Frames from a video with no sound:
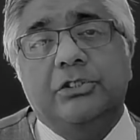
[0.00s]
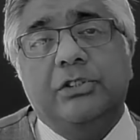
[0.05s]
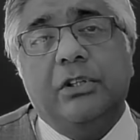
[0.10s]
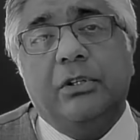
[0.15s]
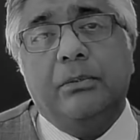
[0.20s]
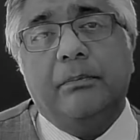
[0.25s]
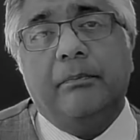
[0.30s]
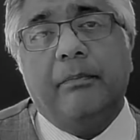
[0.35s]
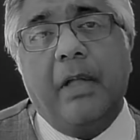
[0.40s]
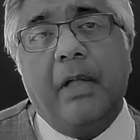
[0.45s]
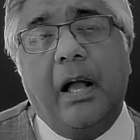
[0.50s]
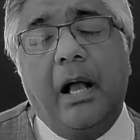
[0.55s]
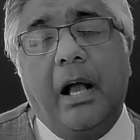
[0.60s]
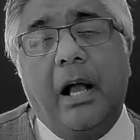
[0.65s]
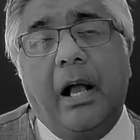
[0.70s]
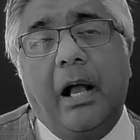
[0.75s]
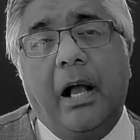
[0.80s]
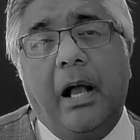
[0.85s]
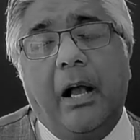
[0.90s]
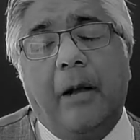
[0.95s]
So,
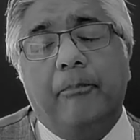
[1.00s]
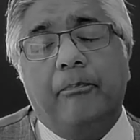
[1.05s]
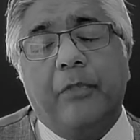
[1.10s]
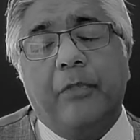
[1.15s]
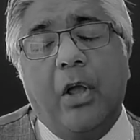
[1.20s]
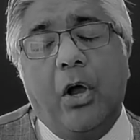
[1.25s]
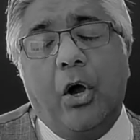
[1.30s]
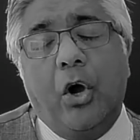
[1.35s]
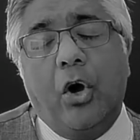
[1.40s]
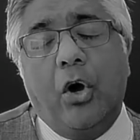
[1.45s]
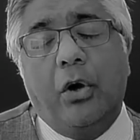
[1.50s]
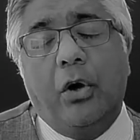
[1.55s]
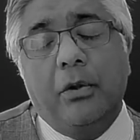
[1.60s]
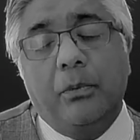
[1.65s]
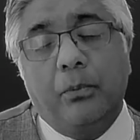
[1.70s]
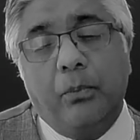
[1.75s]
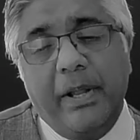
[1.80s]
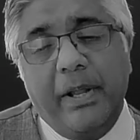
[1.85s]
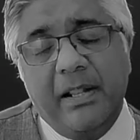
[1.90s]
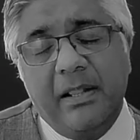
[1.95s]

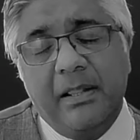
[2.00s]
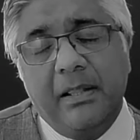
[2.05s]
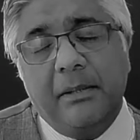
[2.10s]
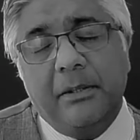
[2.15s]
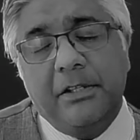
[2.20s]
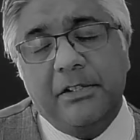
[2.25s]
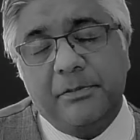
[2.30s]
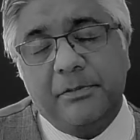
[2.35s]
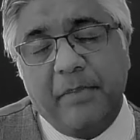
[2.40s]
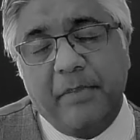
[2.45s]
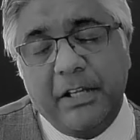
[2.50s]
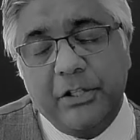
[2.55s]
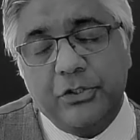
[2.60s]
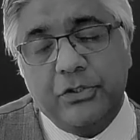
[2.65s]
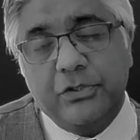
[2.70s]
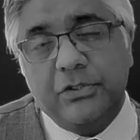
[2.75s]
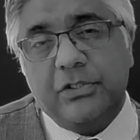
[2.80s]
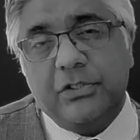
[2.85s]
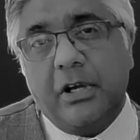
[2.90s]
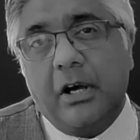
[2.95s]
when these
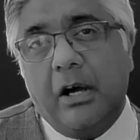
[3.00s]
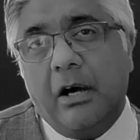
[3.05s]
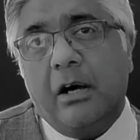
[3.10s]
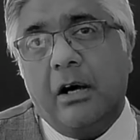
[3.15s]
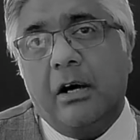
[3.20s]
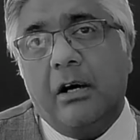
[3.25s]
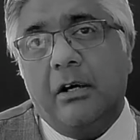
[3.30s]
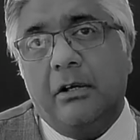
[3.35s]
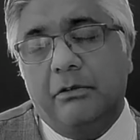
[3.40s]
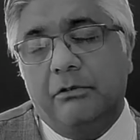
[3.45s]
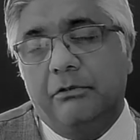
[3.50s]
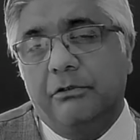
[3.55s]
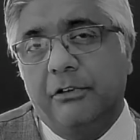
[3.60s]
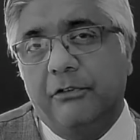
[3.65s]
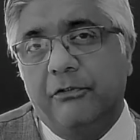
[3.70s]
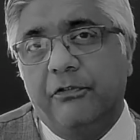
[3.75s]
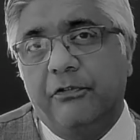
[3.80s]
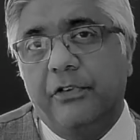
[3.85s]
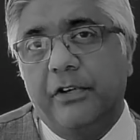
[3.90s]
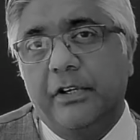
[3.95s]
patients are
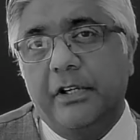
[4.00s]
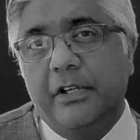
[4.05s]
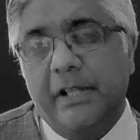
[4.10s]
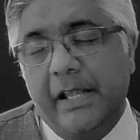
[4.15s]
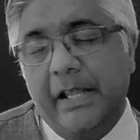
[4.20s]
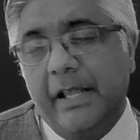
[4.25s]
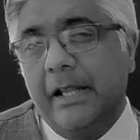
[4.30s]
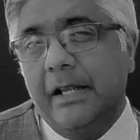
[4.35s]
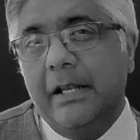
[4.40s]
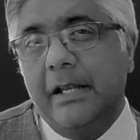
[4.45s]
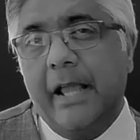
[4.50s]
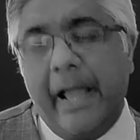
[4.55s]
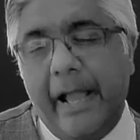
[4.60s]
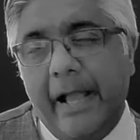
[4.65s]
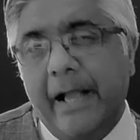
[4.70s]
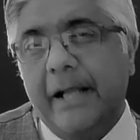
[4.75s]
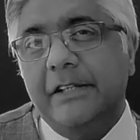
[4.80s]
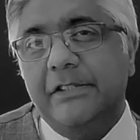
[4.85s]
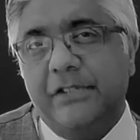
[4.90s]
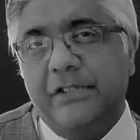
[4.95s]
referred in
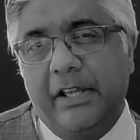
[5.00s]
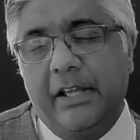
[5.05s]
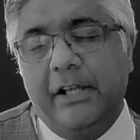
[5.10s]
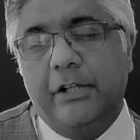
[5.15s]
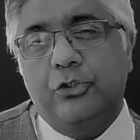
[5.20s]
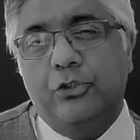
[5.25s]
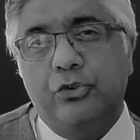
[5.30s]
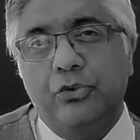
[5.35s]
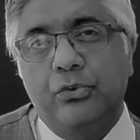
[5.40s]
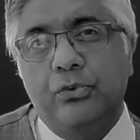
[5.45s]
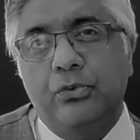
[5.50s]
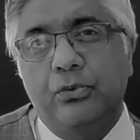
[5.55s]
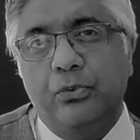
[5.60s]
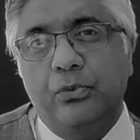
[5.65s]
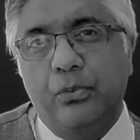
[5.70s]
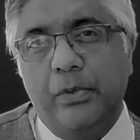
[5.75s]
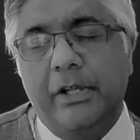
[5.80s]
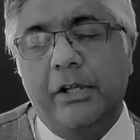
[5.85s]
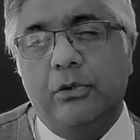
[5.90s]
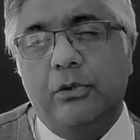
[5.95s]
as a
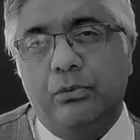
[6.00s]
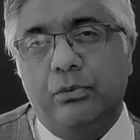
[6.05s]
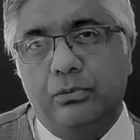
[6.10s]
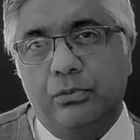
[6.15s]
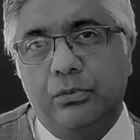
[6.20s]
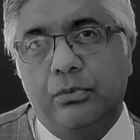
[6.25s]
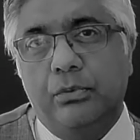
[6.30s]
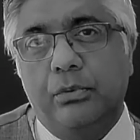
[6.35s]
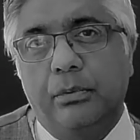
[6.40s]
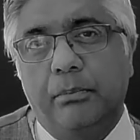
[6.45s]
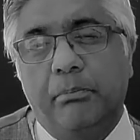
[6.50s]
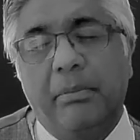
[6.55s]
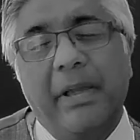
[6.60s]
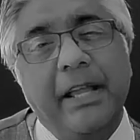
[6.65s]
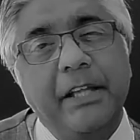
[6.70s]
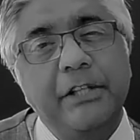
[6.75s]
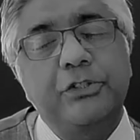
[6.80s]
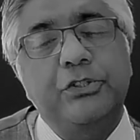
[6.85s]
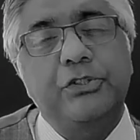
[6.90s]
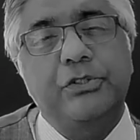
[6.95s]
two-week rule
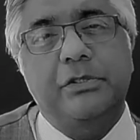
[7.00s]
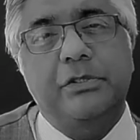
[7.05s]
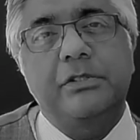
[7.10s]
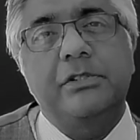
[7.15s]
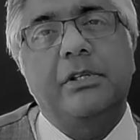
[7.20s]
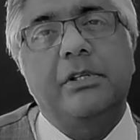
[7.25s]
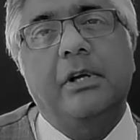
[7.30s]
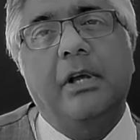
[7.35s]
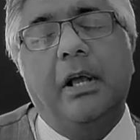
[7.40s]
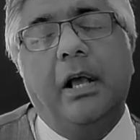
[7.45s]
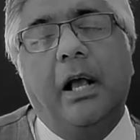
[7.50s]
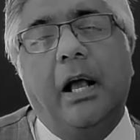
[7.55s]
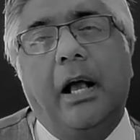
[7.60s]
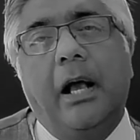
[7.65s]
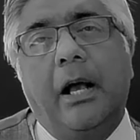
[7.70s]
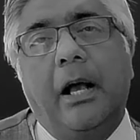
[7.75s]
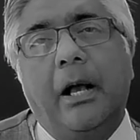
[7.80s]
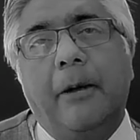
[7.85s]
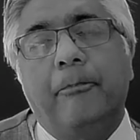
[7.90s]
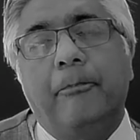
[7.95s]
patient,
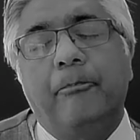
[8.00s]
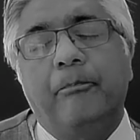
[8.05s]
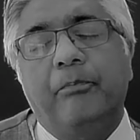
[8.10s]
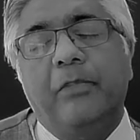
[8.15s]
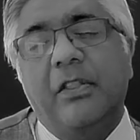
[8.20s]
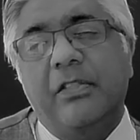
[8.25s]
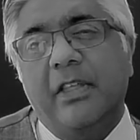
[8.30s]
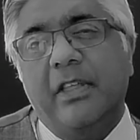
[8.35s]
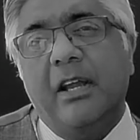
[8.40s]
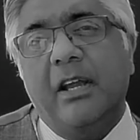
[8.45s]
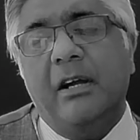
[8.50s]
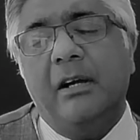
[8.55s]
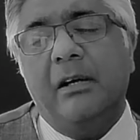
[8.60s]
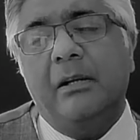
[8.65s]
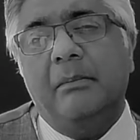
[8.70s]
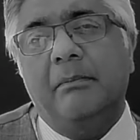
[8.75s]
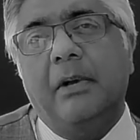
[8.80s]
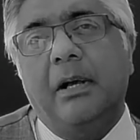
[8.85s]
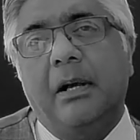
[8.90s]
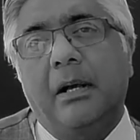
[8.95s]

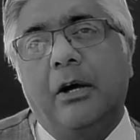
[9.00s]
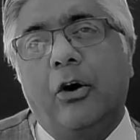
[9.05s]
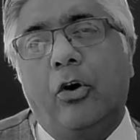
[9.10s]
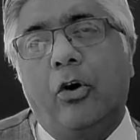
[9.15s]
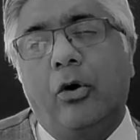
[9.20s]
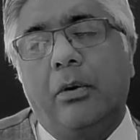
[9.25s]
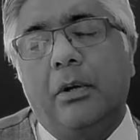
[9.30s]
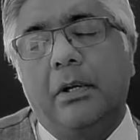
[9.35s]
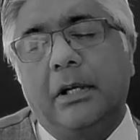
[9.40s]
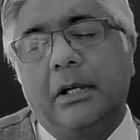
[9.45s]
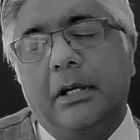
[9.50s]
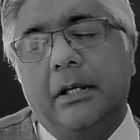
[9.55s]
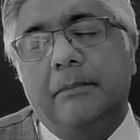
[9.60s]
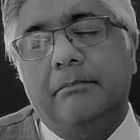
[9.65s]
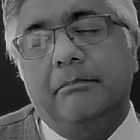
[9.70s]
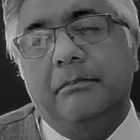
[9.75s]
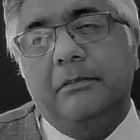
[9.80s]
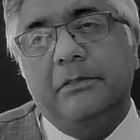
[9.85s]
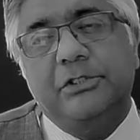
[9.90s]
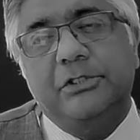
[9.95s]
there
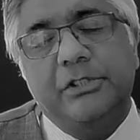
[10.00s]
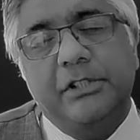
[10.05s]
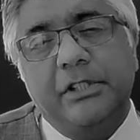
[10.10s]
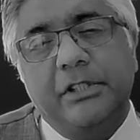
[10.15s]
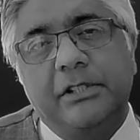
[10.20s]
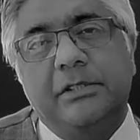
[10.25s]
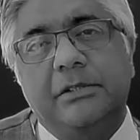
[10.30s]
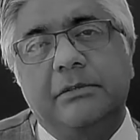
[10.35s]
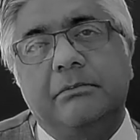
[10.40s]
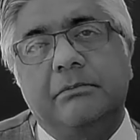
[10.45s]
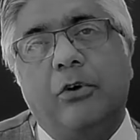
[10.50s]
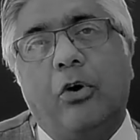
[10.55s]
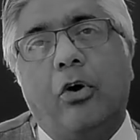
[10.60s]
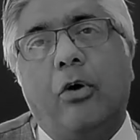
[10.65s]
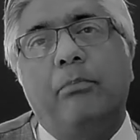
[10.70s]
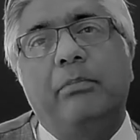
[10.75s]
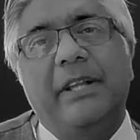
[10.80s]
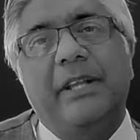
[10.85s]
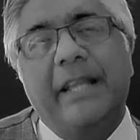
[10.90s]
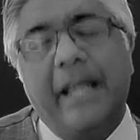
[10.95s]
are certain
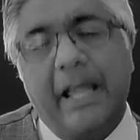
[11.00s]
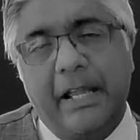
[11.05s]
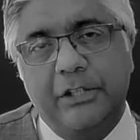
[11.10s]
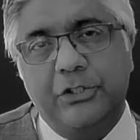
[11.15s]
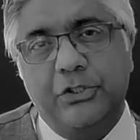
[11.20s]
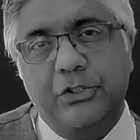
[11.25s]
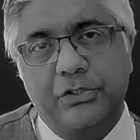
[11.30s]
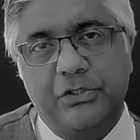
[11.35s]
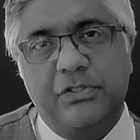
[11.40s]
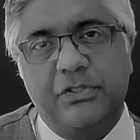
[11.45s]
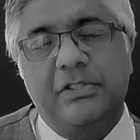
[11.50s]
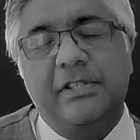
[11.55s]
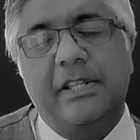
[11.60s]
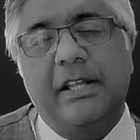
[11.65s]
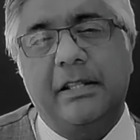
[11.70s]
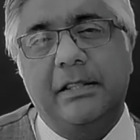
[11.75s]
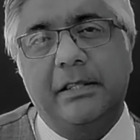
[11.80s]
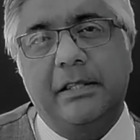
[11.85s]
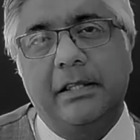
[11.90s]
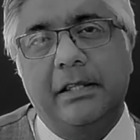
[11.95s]
obligations
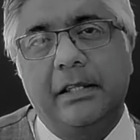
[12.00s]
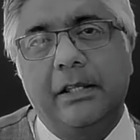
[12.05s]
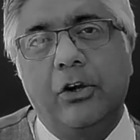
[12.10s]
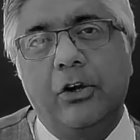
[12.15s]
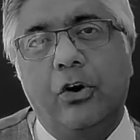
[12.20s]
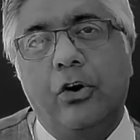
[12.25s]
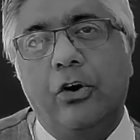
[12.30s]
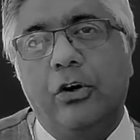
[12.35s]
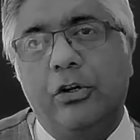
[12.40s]
that the